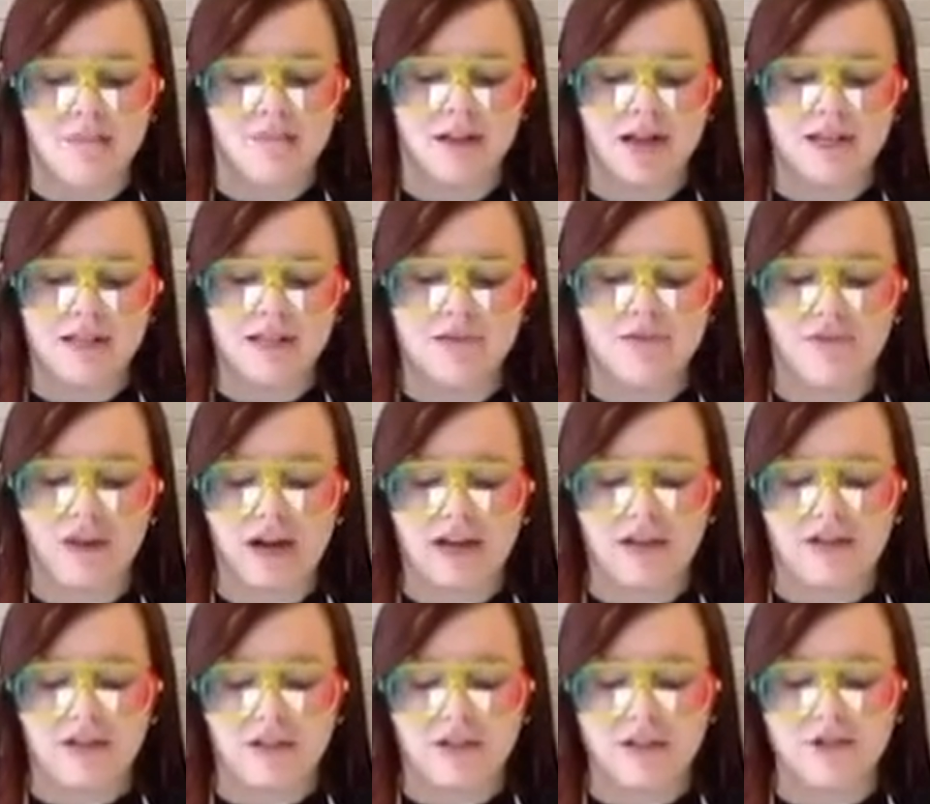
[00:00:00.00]
Blood is
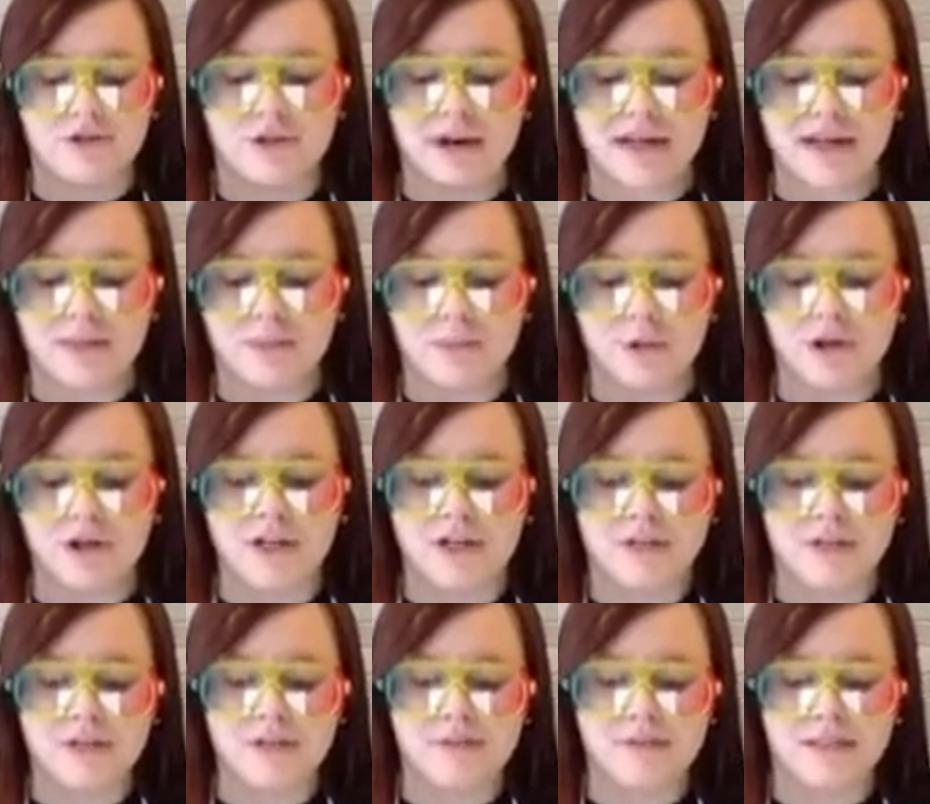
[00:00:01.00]
vital in
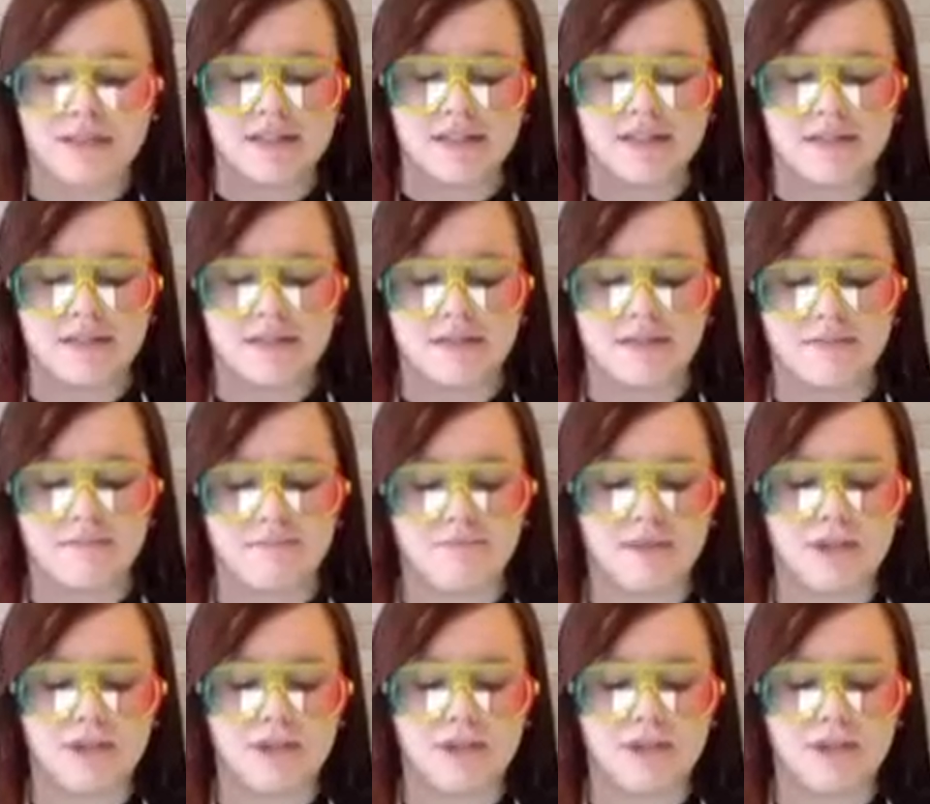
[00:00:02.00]
transporting substances